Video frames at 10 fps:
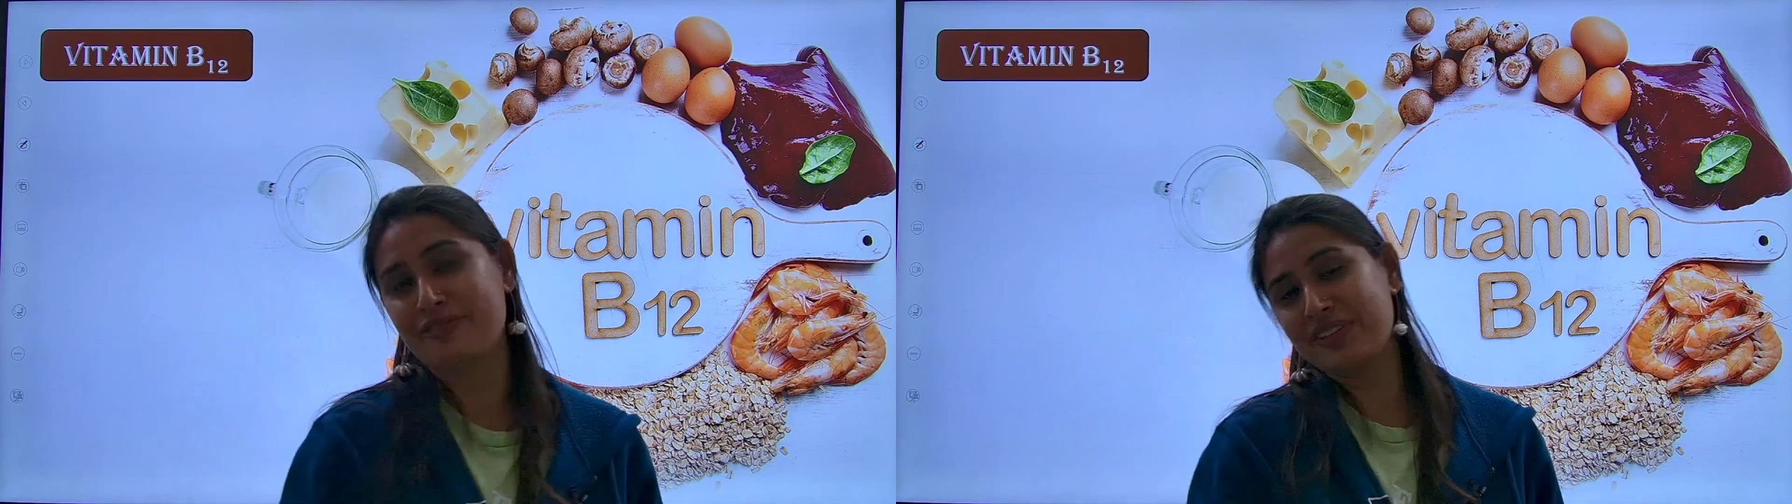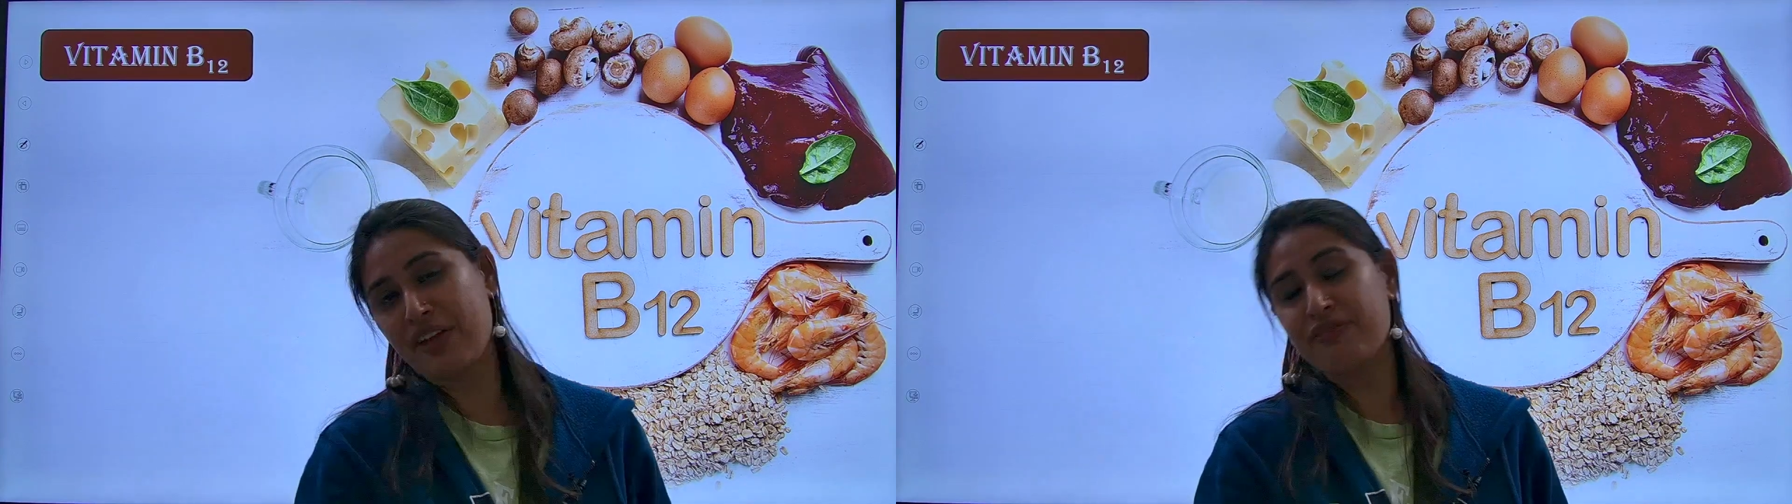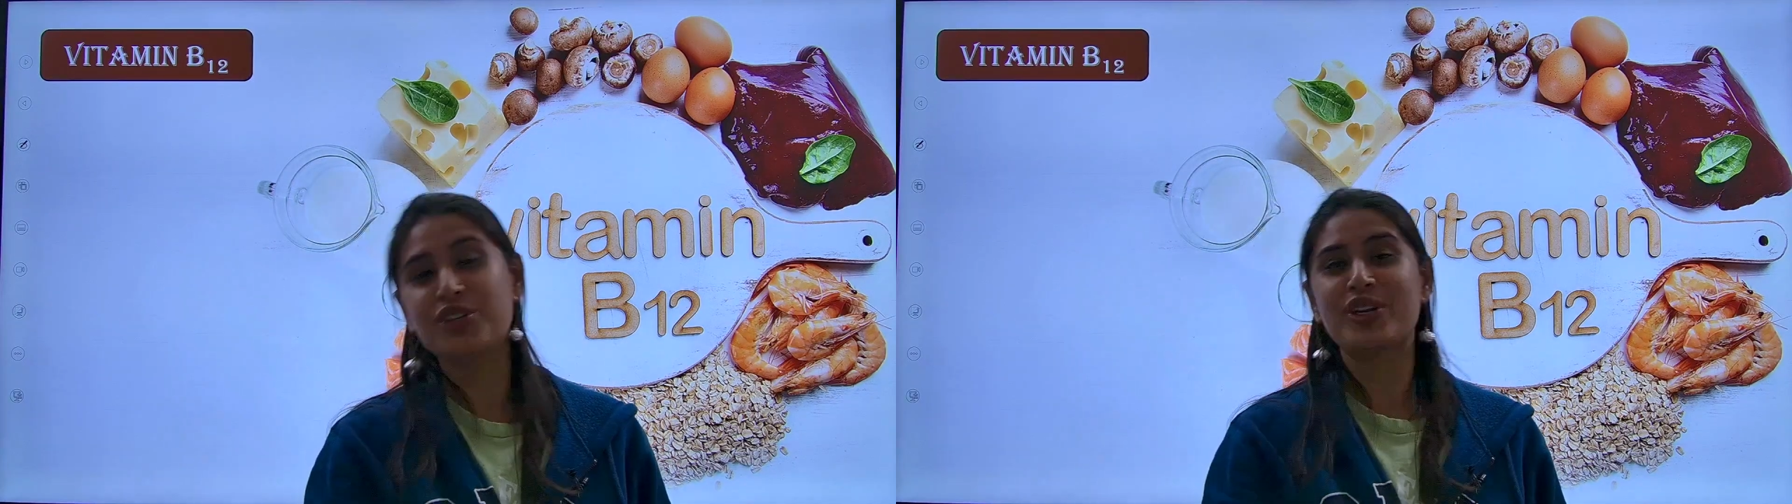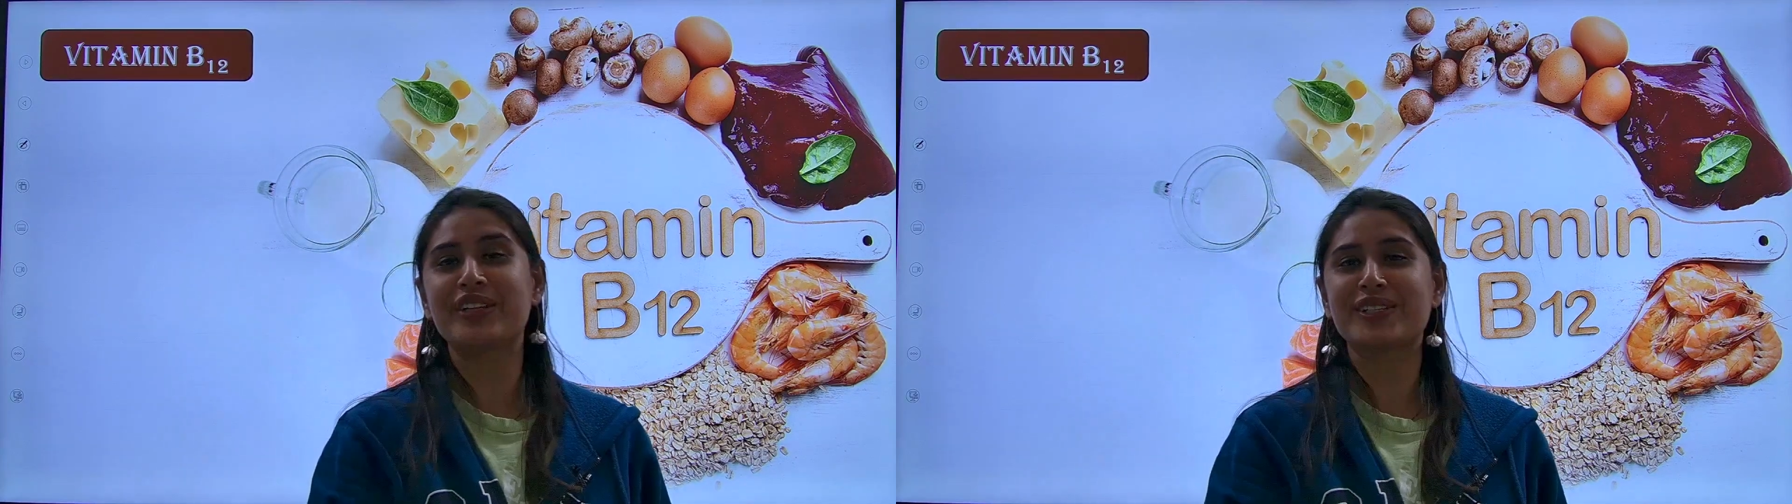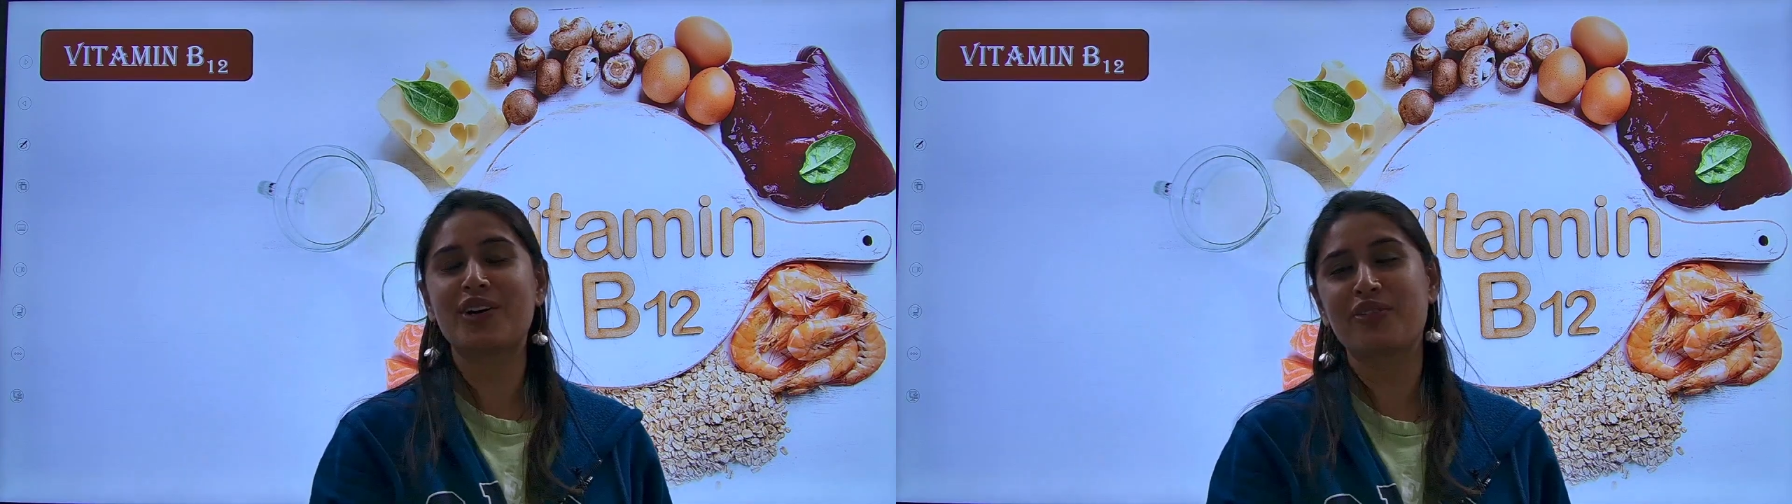
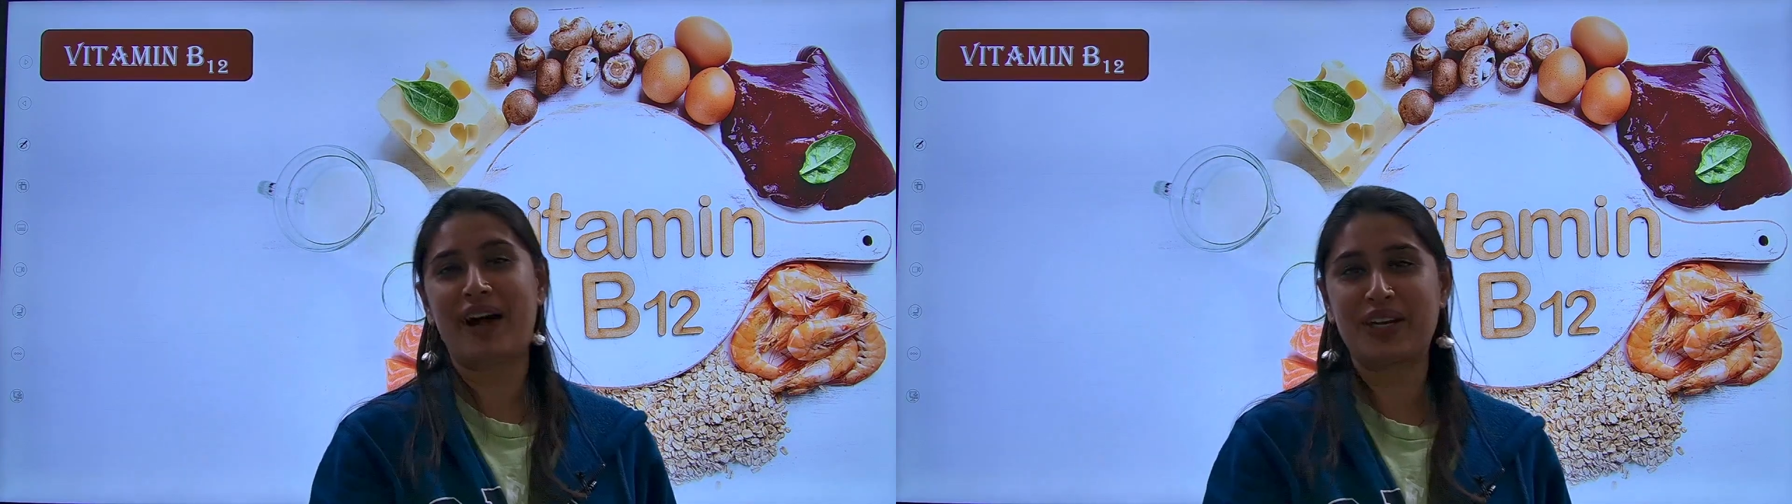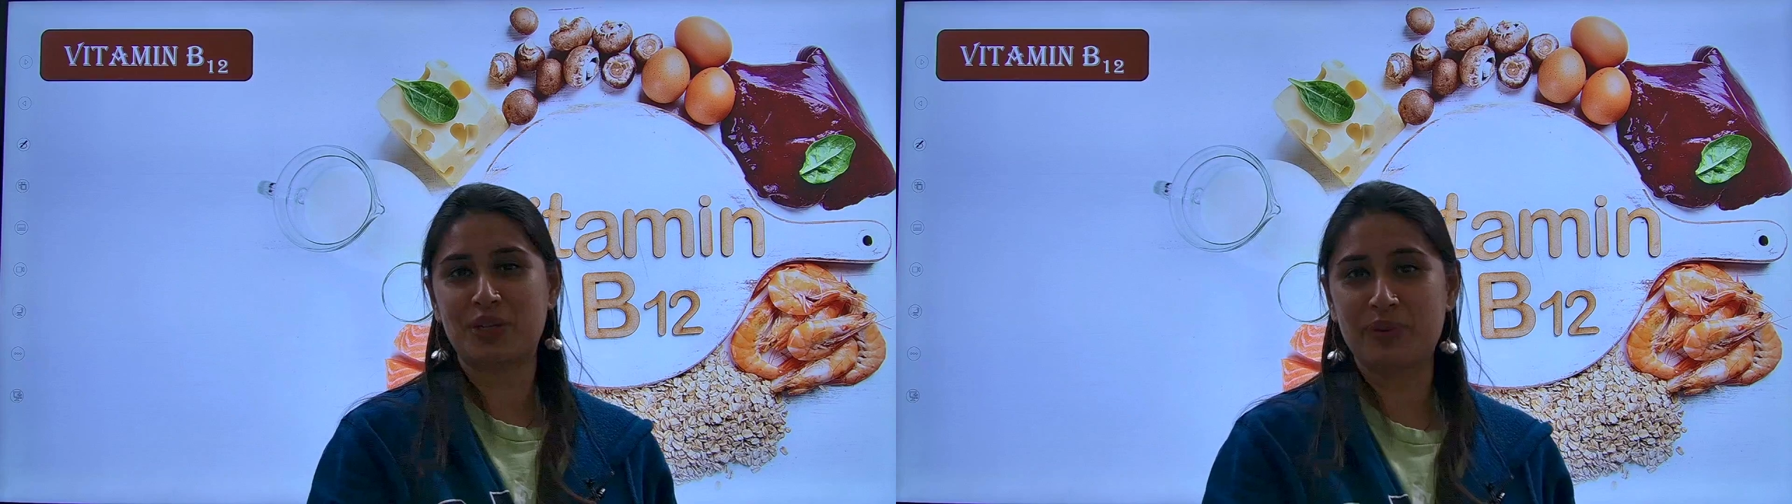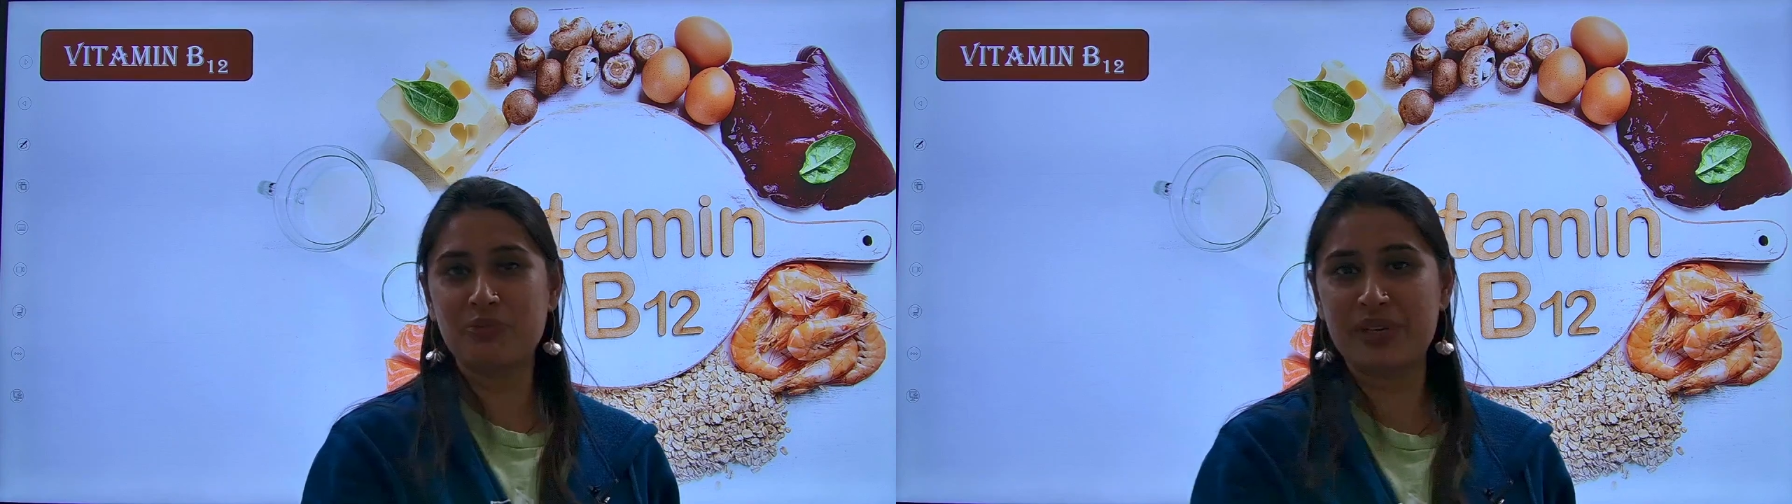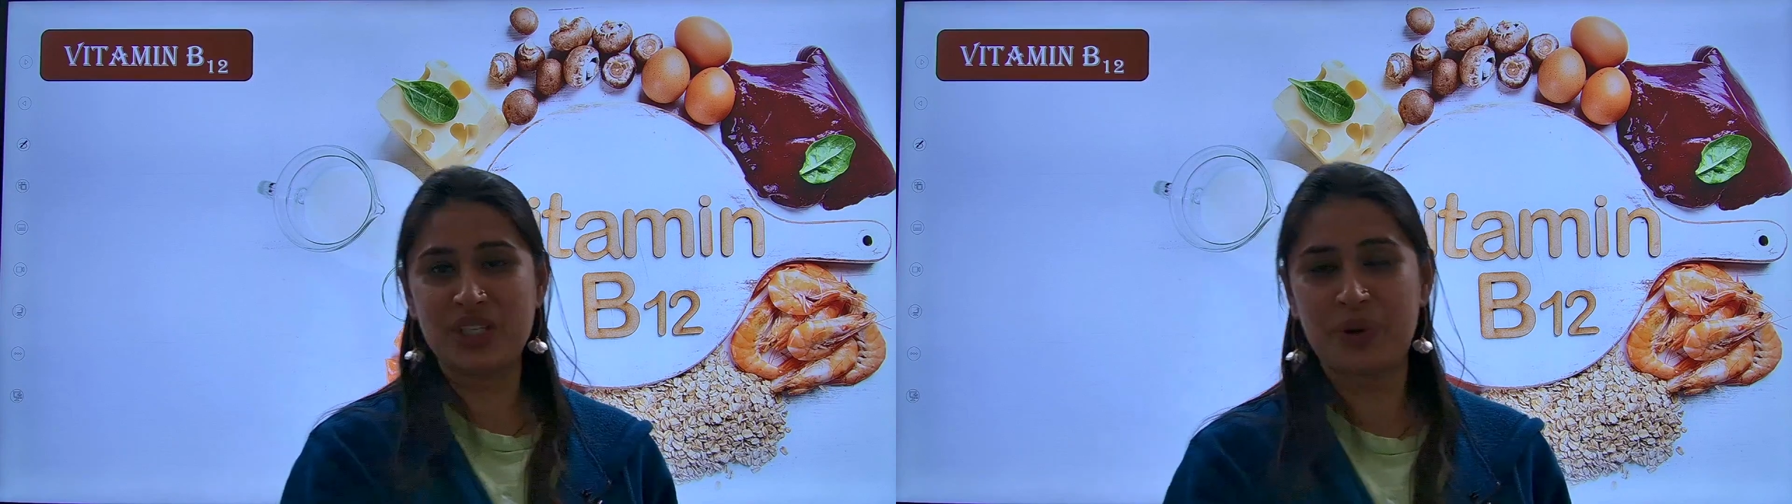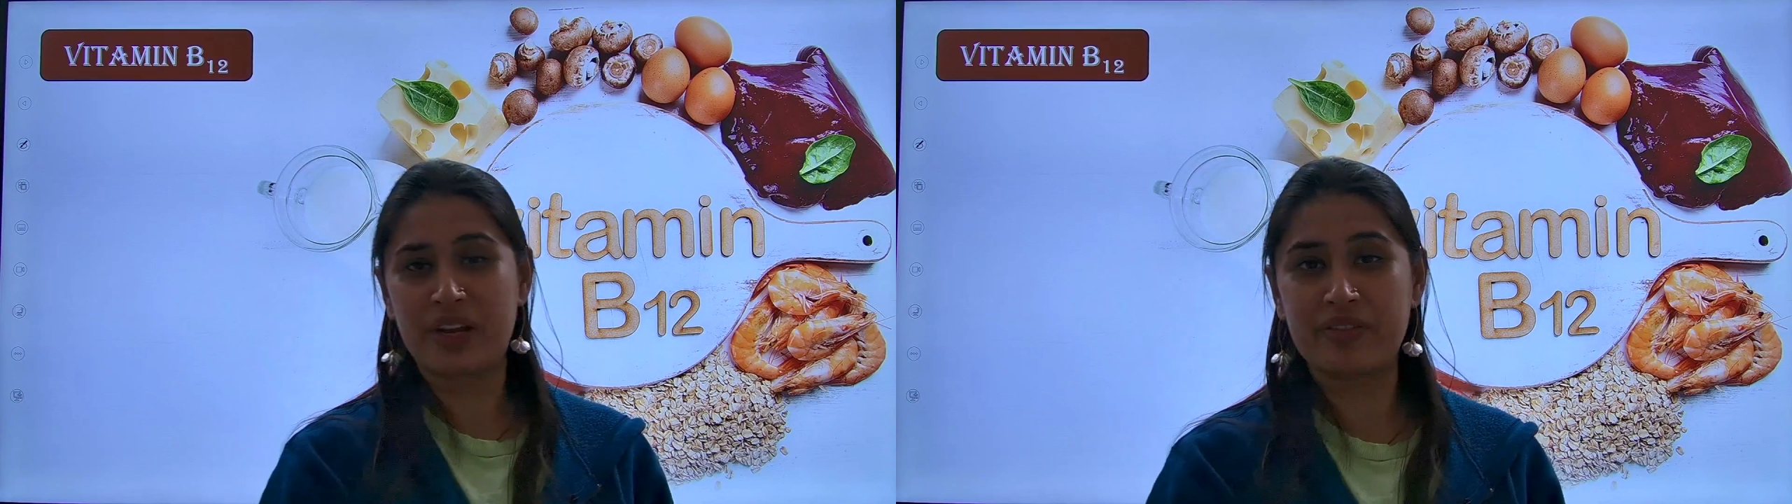deficiency of vitamin B12.